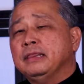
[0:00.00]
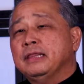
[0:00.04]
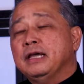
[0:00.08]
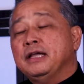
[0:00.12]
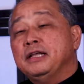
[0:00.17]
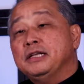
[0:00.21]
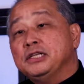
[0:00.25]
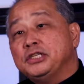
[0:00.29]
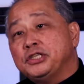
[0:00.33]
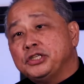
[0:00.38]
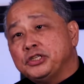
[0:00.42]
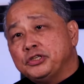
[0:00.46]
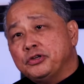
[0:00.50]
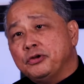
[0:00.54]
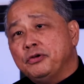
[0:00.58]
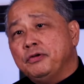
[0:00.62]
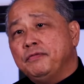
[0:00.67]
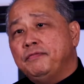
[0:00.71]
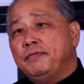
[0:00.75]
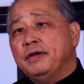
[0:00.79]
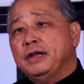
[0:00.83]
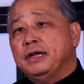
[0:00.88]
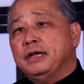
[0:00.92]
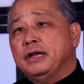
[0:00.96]
The head
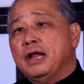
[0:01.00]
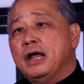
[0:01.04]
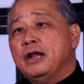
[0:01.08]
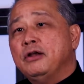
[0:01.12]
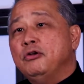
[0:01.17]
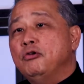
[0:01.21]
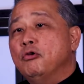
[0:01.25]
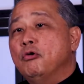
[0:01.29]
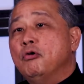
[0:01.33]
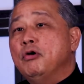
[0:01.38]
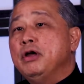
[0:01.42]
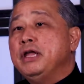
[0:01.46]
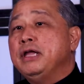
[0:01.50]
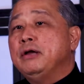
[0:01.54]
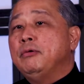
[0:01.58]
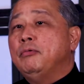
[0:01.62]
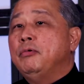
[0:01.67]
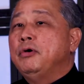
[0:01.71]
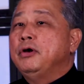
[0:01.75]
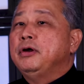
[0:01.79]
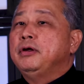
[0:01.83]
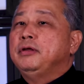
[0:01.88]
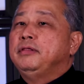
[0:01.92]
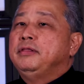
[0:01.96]
servant, not
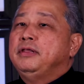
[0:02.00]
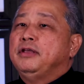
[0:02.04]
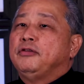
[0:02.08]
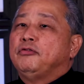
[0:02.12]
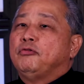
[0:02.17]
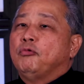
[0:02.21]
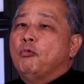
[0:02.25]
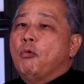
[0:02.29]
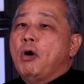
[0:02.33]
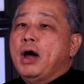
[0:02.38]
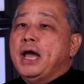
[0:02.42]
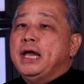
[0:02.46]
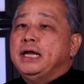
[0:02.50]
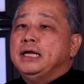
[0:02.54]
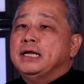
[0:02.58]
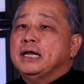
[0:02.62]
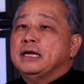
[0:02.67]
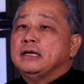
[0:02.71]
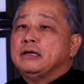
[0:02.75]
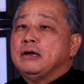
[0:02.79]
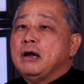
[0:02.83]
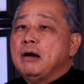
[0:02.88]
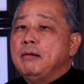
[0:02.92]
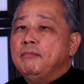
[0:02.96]
knowing where this wine
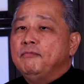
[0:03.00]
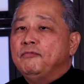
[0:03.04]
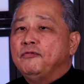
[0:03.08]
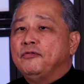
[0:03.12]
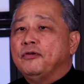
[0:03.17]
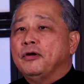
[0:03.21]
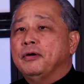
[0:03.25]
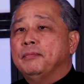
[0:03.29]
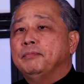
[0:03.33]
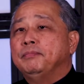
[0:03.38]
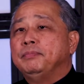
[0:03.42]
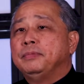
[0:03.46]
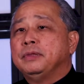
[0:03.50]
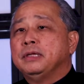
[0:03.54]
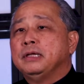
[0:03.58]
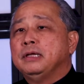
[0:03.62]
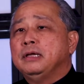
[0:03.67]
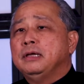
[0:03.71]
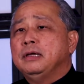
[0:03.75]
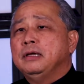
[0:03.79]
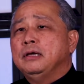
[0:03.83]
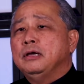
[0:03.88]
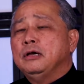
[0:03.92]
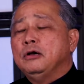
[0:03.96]
had come from,
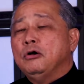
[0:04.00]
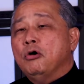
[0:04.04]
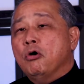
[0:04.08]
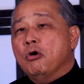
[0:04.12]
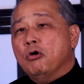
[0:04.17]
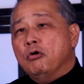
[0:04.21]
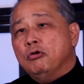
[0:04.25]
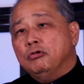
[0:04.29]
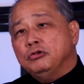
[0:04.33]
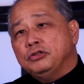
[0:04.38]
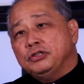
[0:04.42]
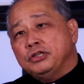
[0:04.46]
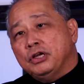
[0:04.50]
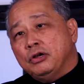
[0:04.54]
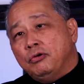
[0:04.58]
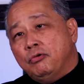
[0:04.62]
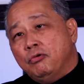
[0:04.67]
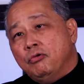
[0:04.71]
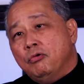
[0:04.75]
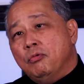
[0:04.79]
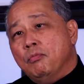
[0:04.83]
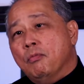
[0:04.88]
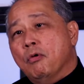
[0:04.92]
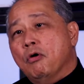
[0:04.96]
calls the
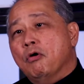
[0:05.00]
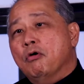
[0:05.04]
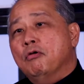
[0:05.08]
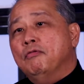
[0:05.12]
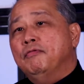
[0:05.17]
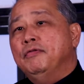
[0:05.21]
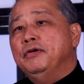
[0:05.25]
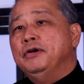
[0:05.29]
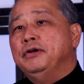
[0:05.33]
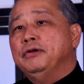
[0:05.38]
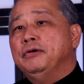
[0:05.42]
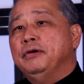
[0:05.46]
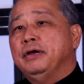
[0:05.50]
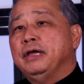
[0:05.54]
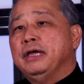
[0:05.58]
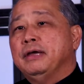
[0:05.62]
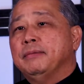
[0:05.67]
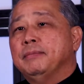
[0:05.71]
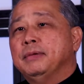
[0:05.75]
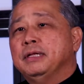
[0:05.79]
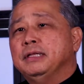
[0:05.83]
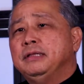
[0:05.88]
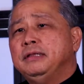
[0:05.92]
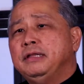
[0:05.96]
groom over to
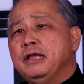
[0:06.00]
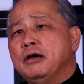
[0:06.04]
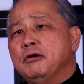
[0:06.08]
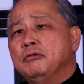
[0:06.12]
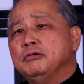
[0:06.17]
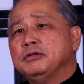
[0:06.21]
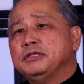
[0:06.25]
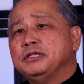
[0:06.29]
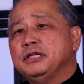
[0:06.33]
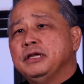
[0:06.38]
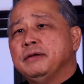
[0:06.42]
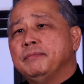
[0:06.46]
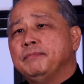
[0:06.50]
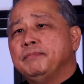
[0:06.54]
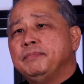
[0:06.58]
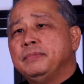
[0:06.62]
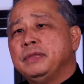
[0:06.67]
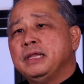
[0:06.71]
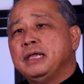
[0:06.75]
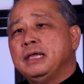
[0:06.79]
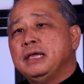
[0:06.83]
him and tells him